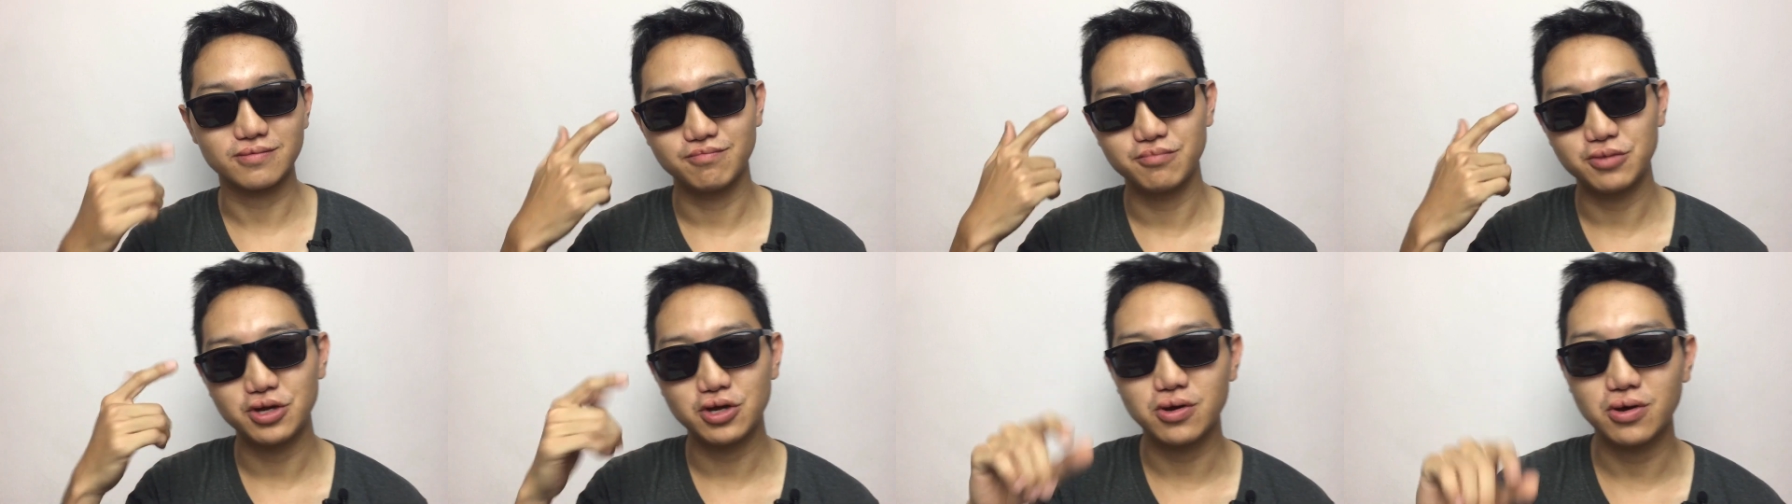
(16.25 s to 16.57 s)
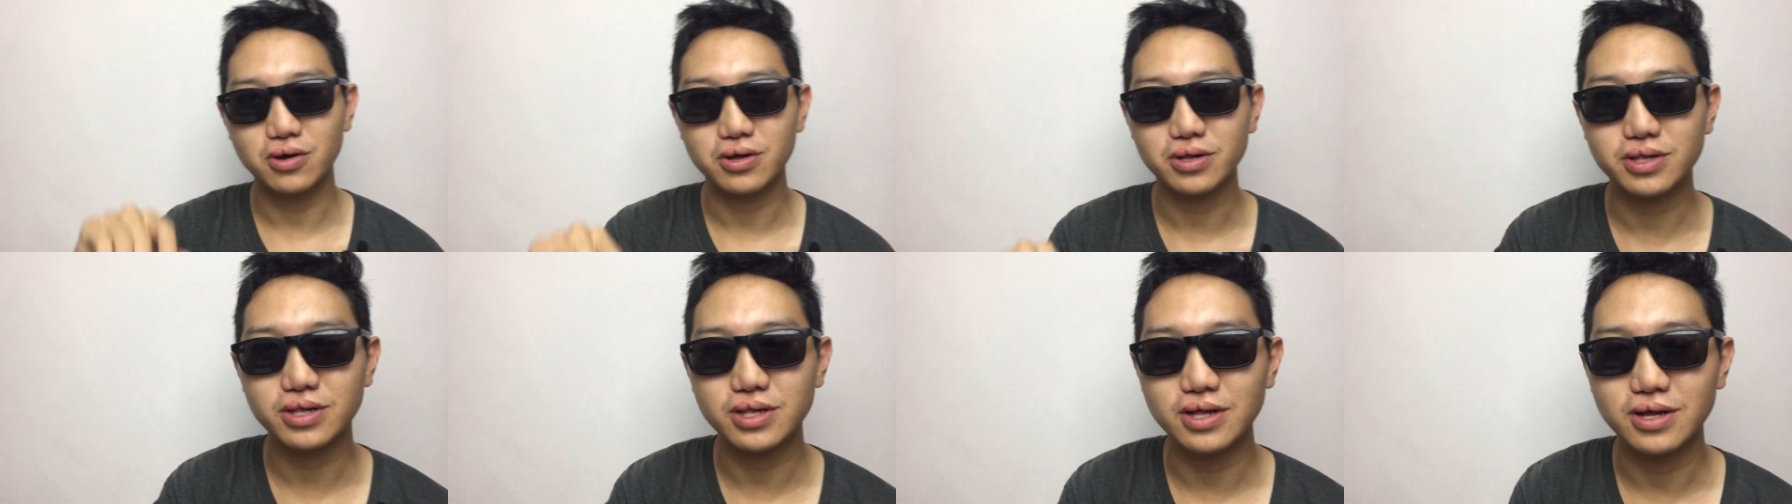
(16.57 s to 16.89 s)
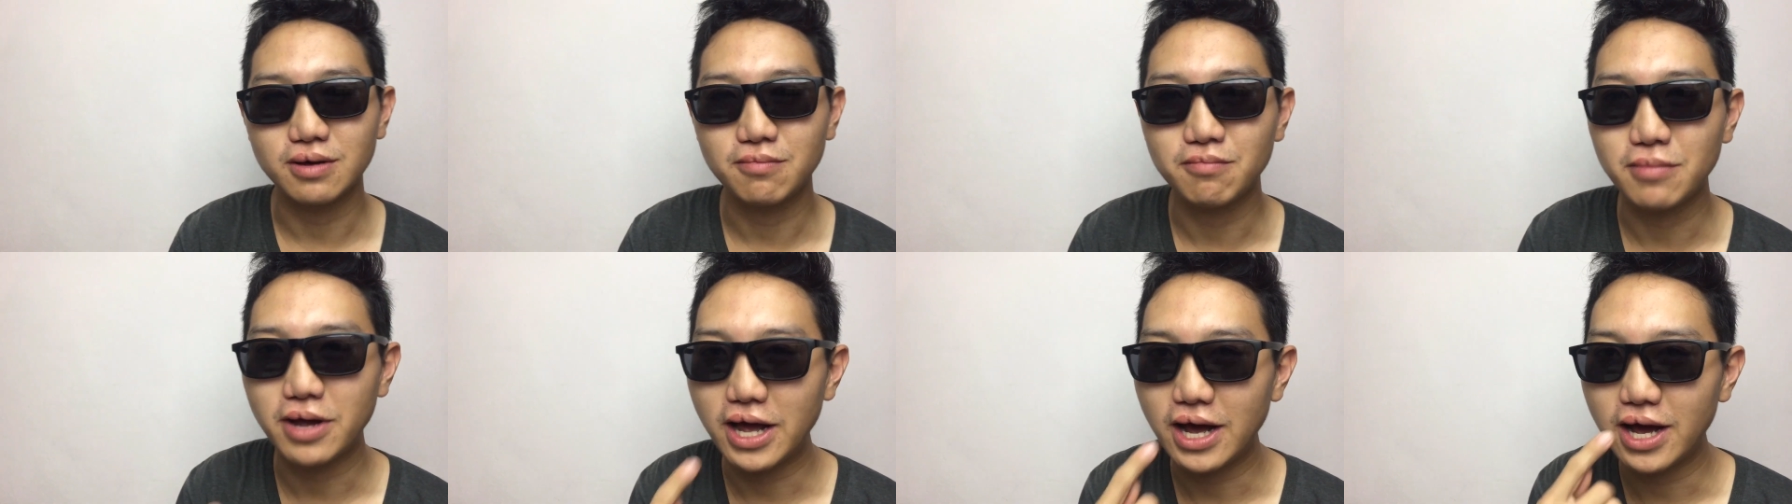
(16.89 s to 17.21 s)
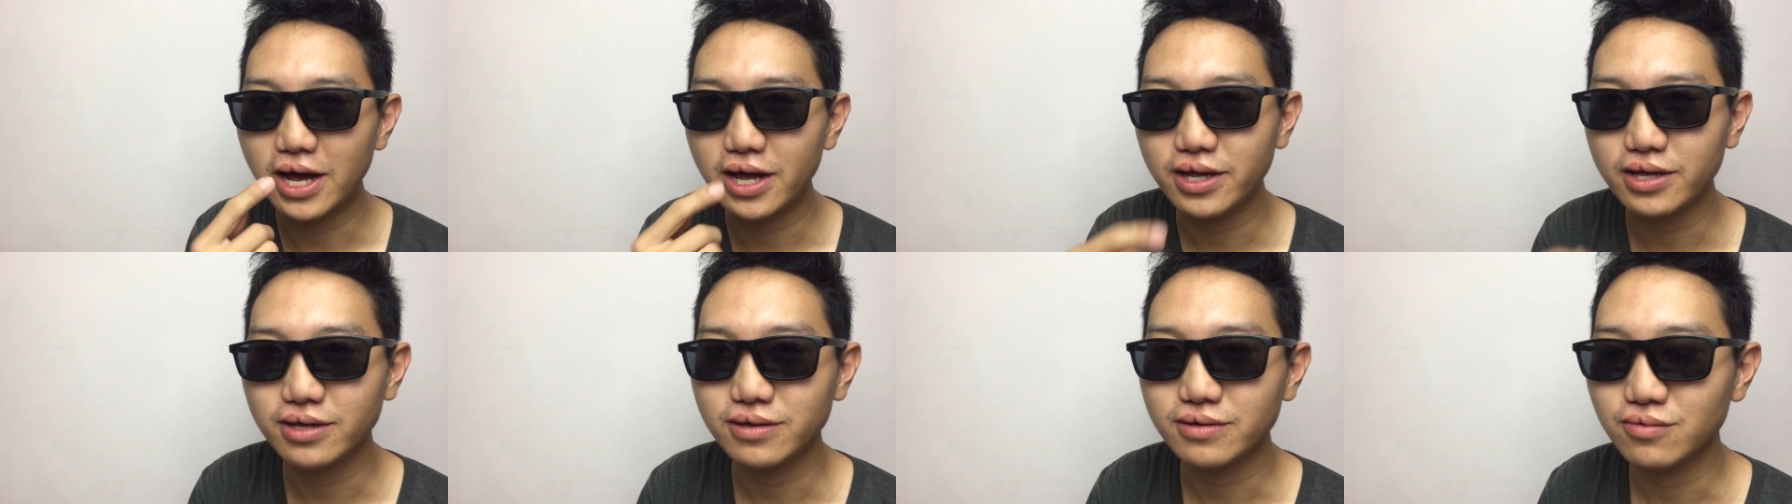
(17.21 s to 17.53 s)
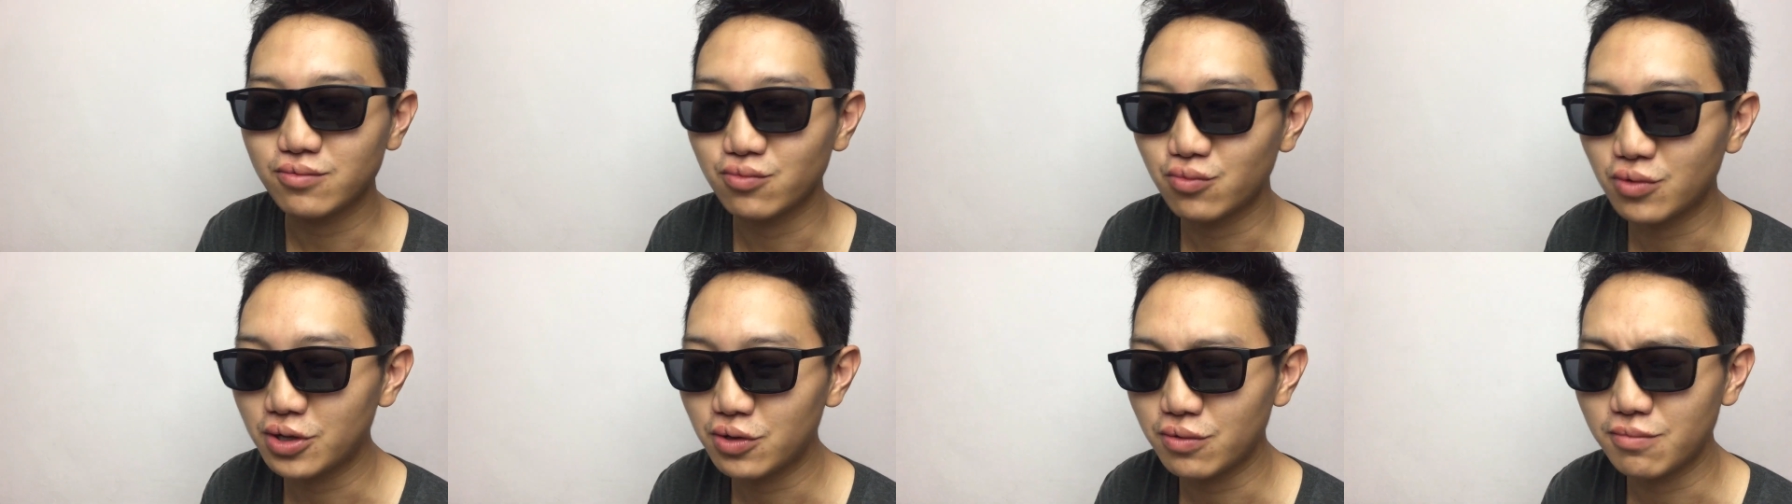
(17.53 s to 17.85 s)
because
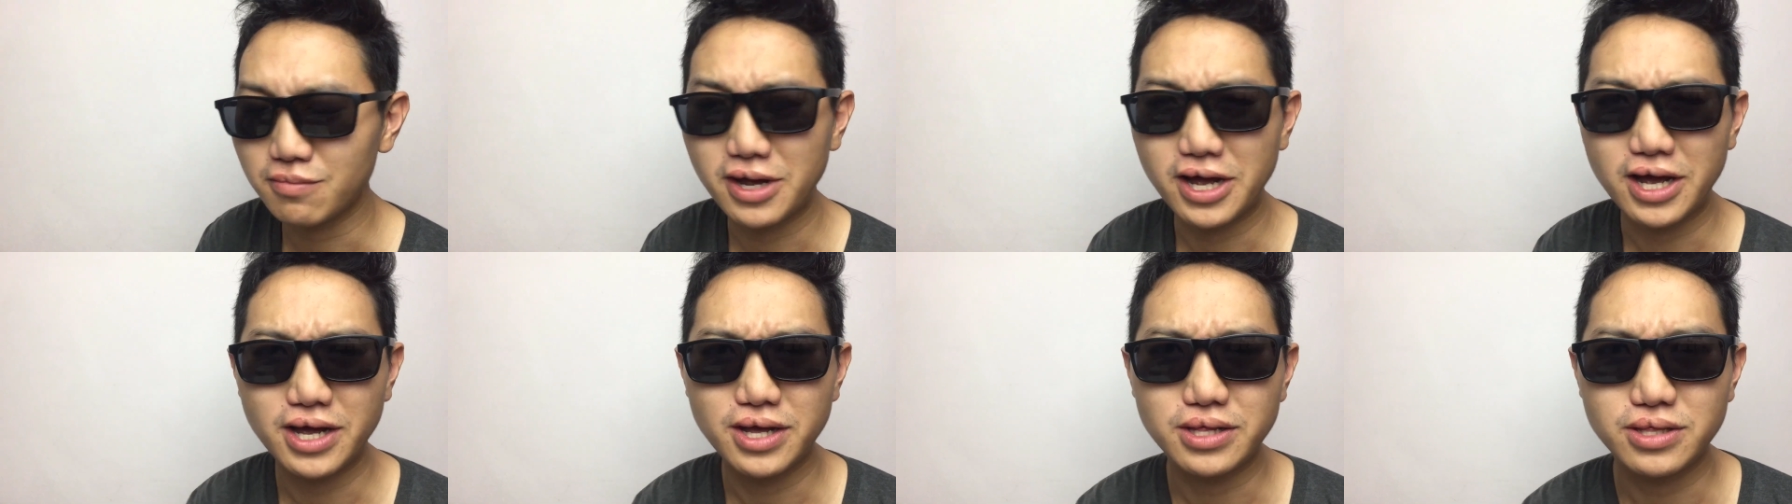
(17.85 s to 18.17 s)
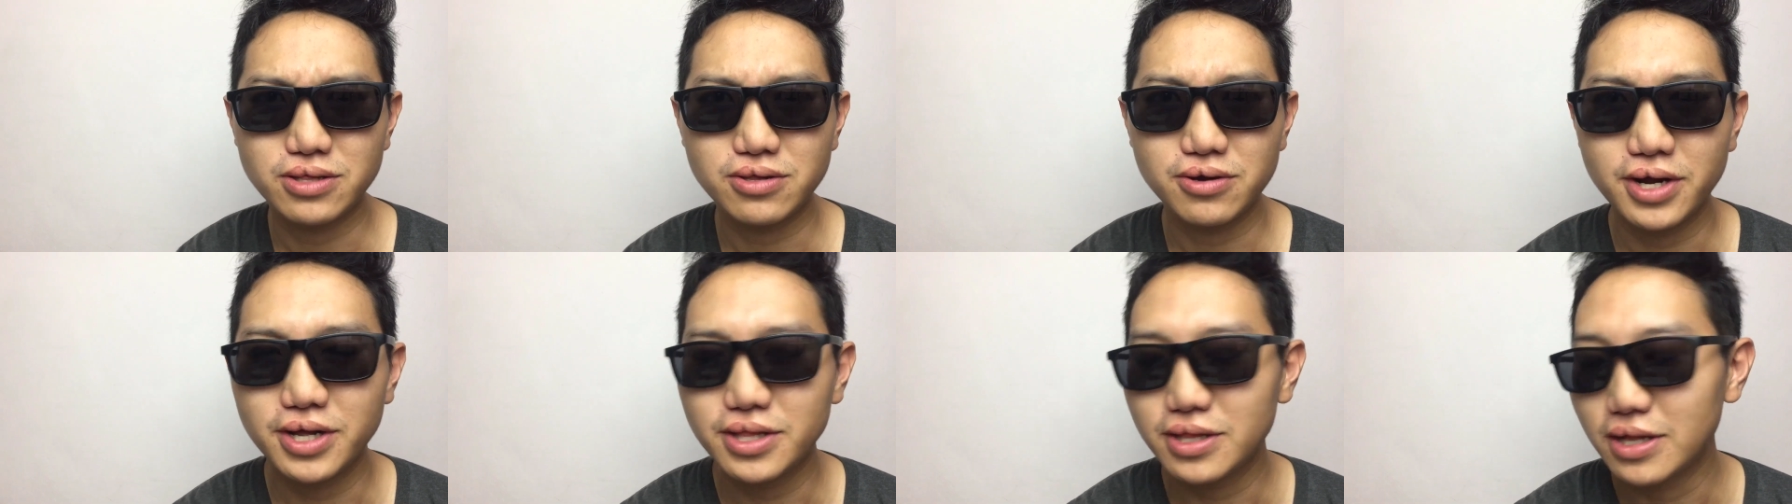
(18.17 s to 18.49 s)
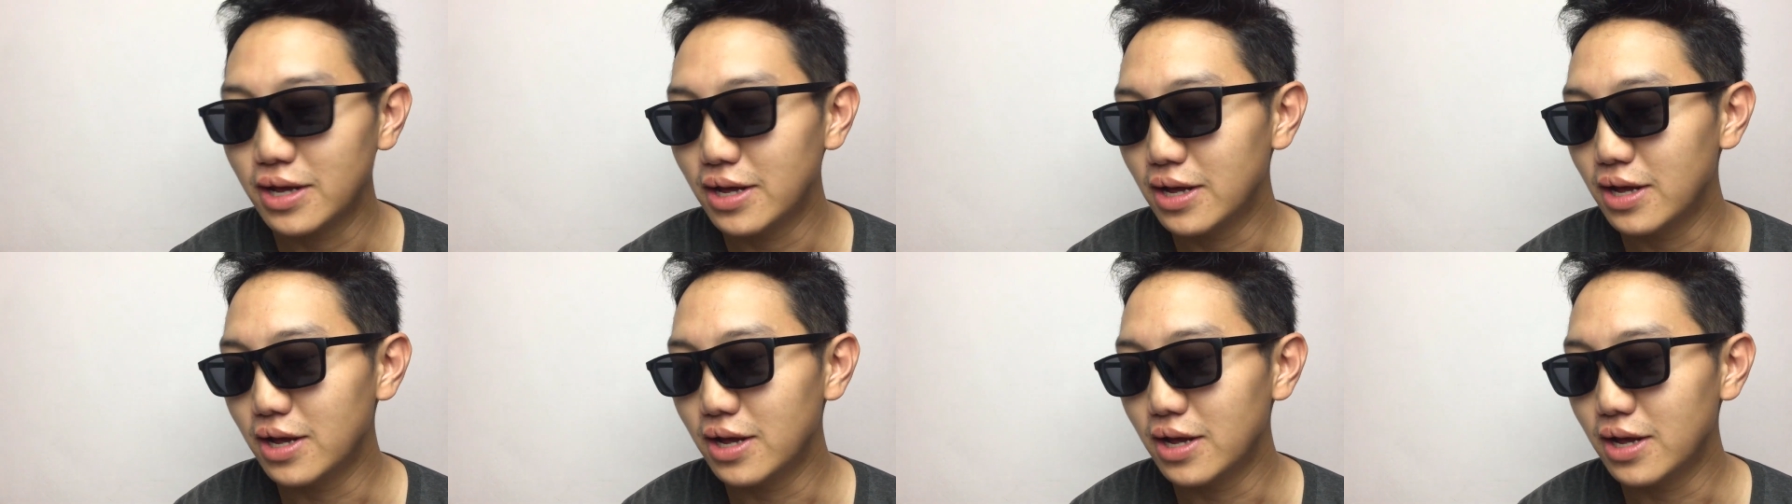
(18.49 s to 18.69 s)
one of my eye is red.